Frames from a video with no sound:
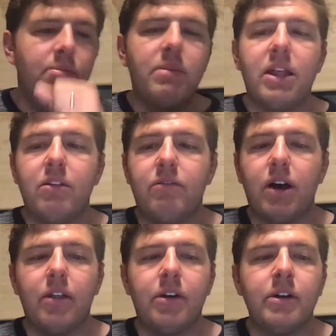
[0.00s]
by the
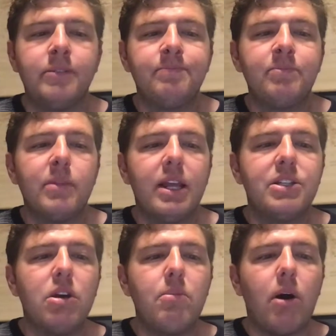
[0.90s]
Father. And
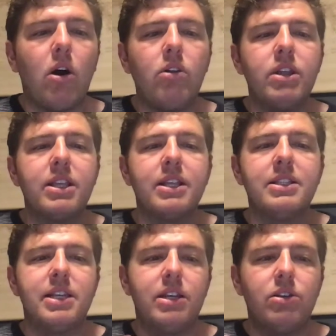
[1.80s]
so Paul then
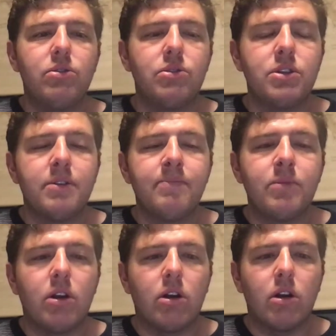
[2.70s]
continues
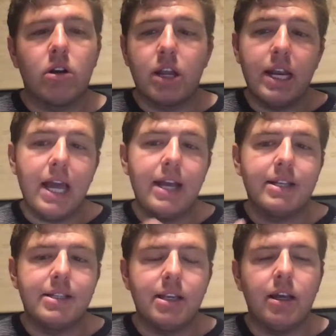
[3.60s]
or, or
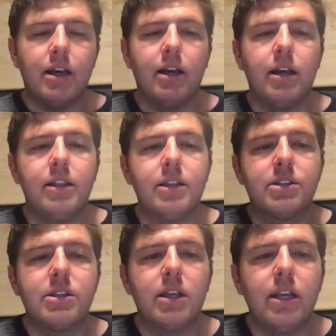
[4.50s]
connects uh,
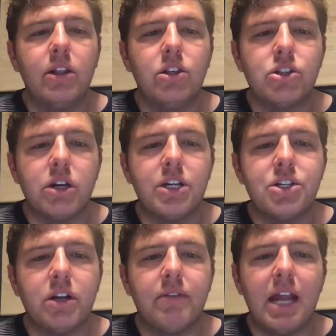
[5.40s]
this
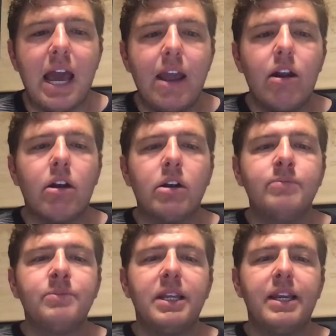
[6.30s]
illustration of an heir
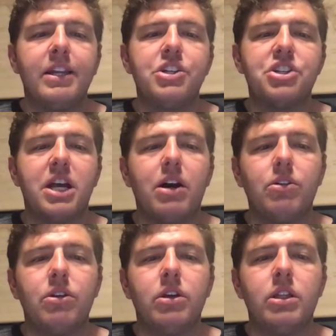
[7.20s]
in his
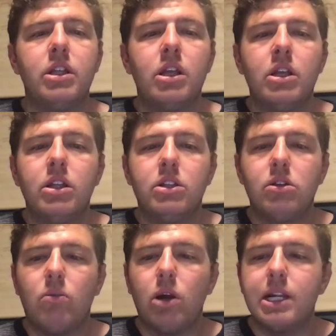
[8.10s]
childhood to
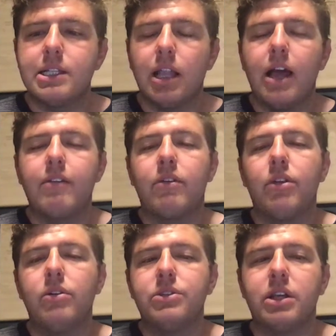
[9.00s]
what it's like for
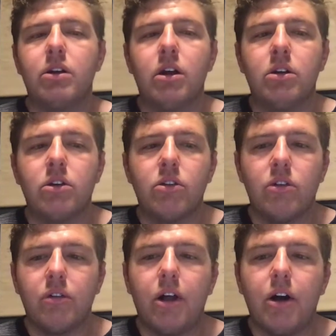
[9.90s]
those that are under the
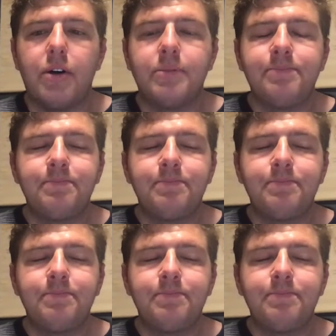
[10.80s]
law.